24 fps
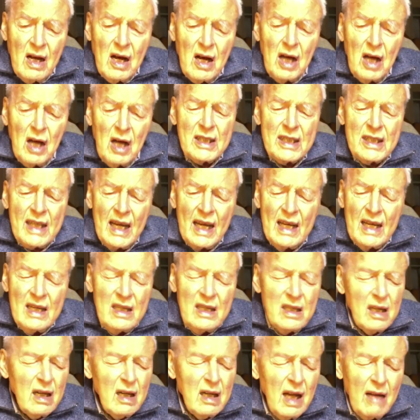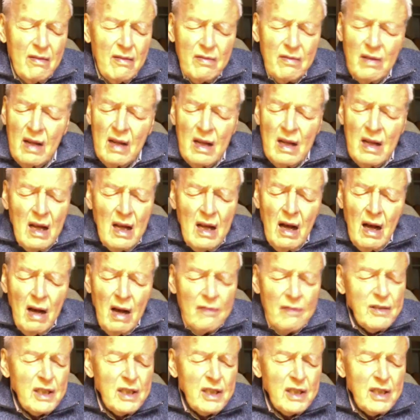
a tender love of